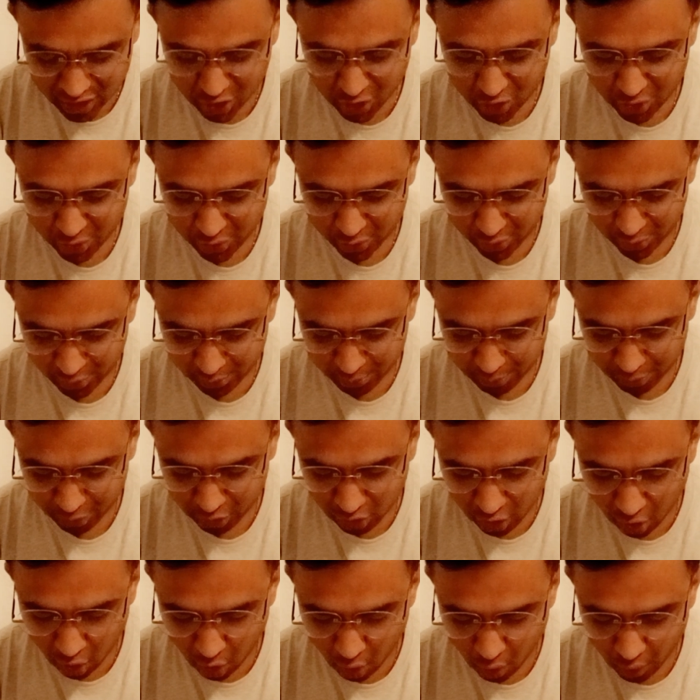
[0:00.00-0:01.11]
to pull
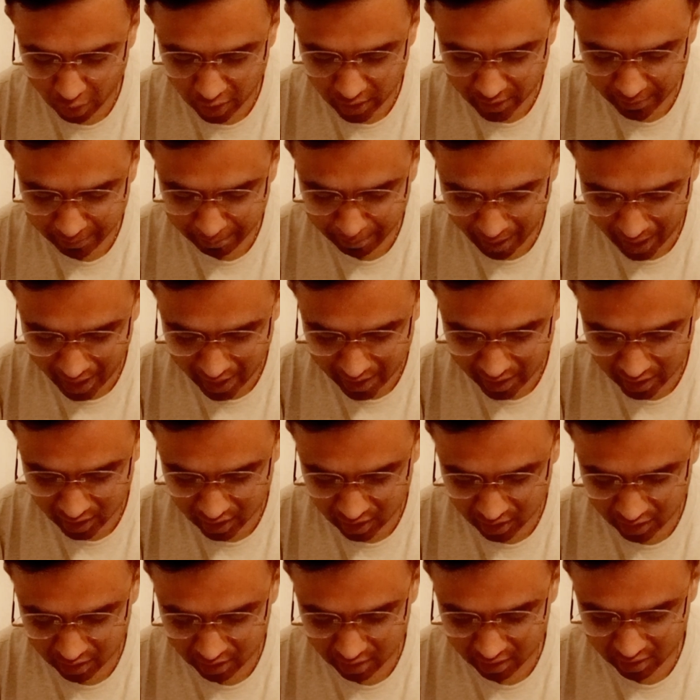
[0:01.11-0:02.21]
over by
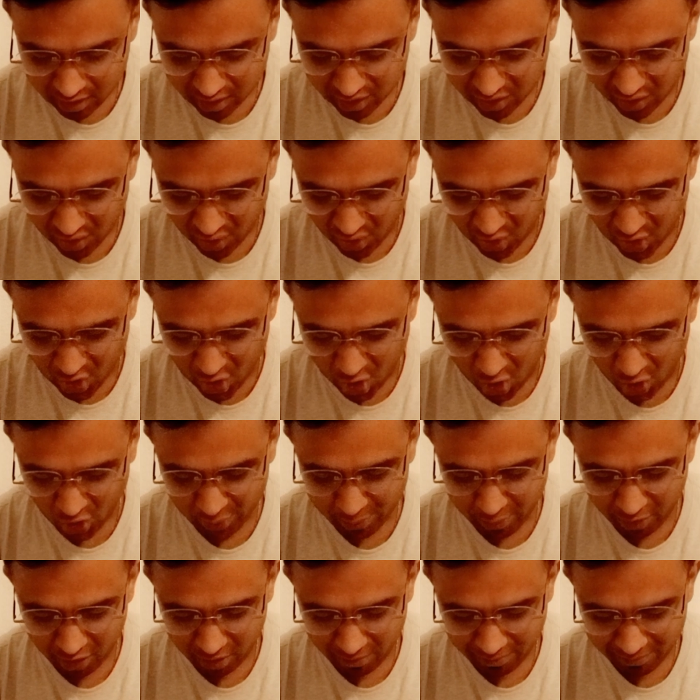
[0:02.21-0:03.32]
a
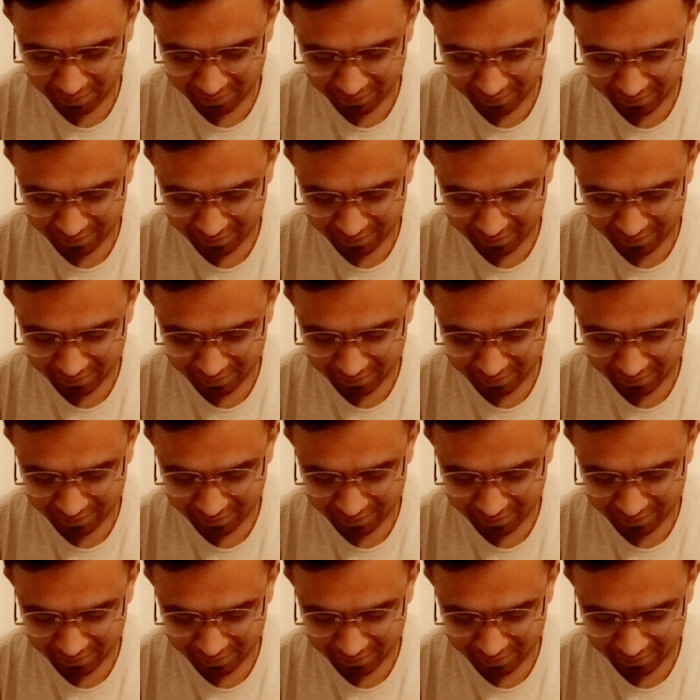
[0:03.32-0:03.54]
lollipop,